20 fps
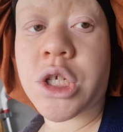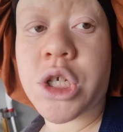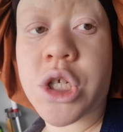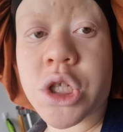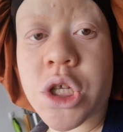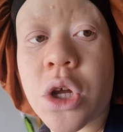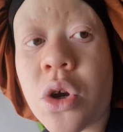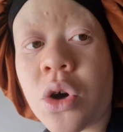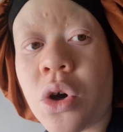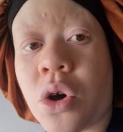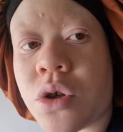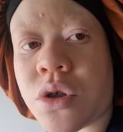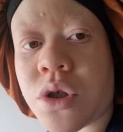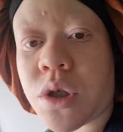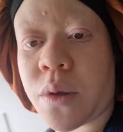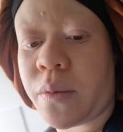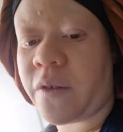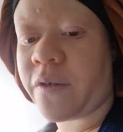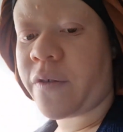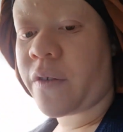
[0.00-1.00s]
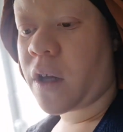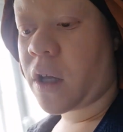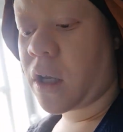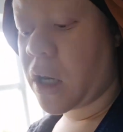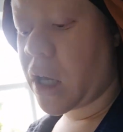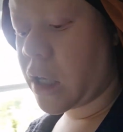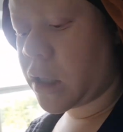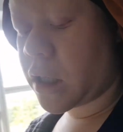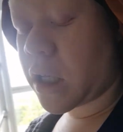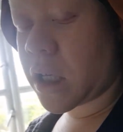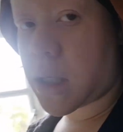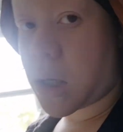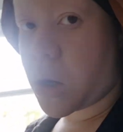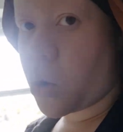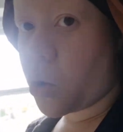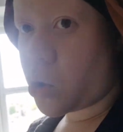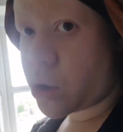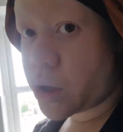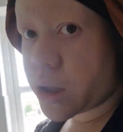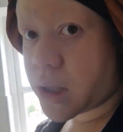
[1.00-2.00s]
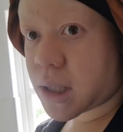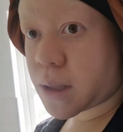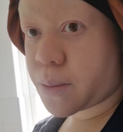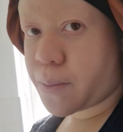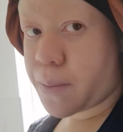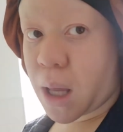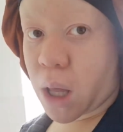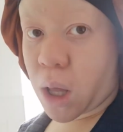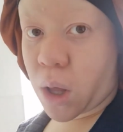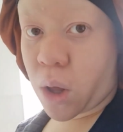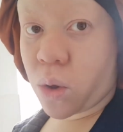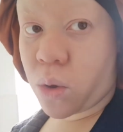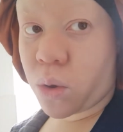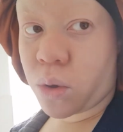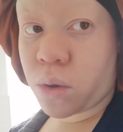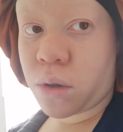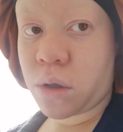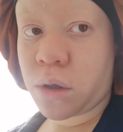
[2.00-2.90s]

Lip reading: just a lot, to be fair. Like there's an odd smell